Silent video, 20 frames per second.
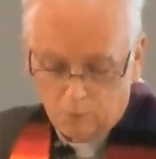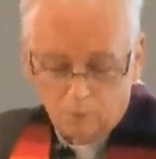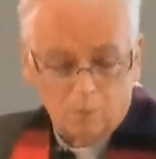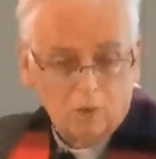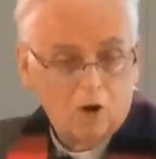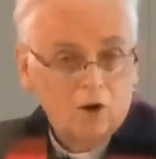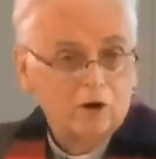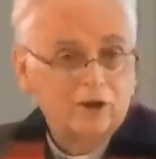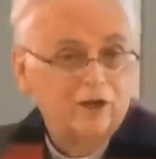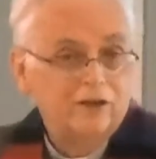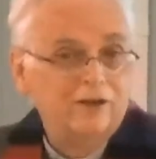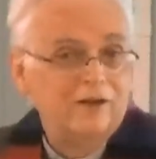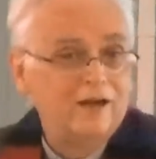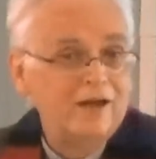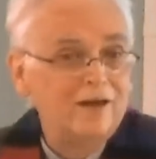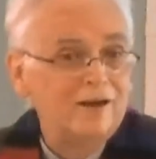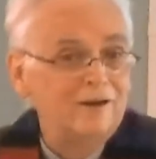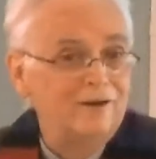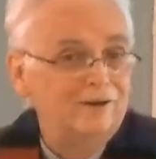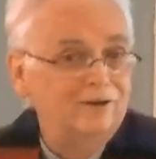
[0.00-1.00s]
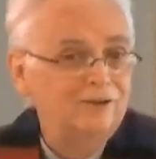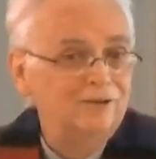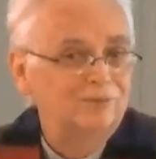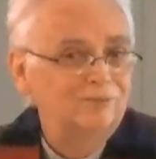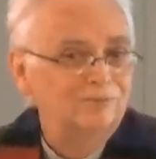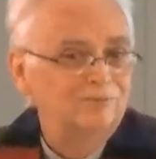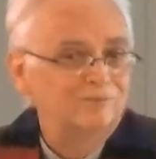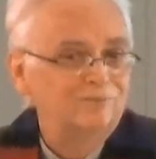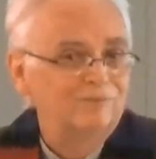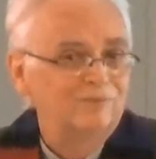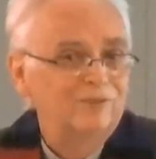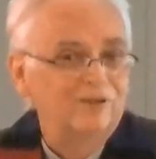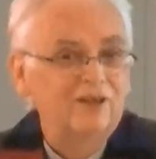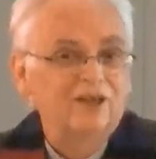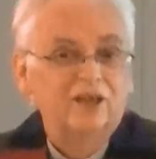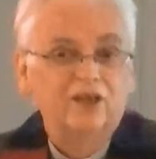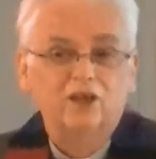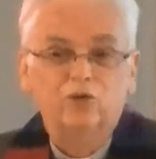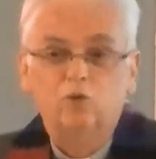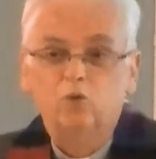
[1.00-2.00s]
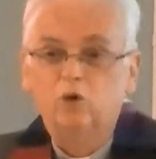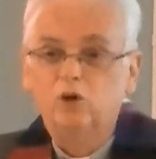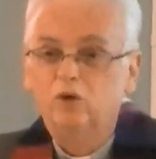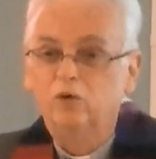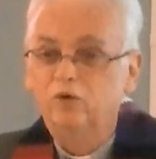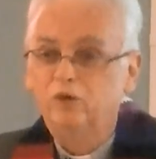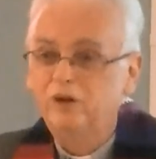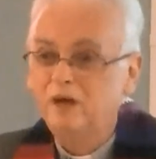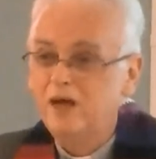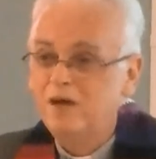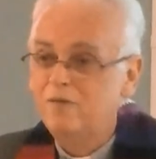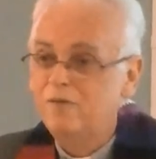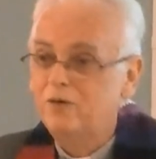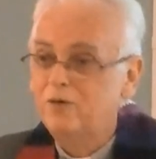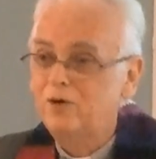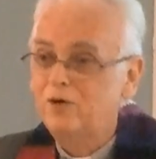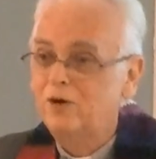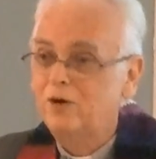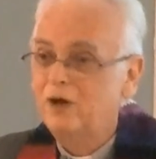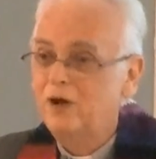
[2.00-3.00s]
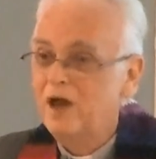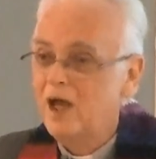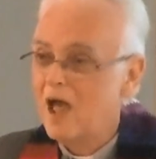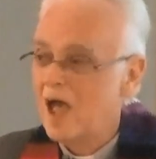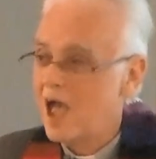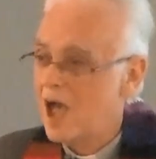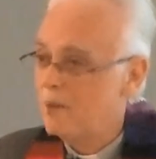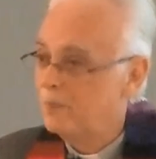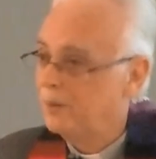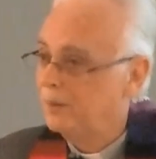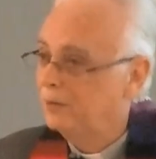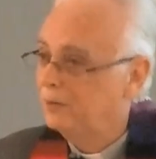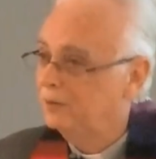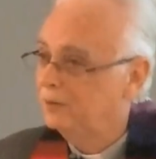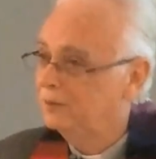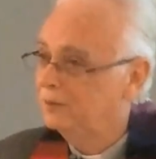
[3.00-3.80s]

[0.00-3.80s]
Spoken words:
Mark it down. It will never happen.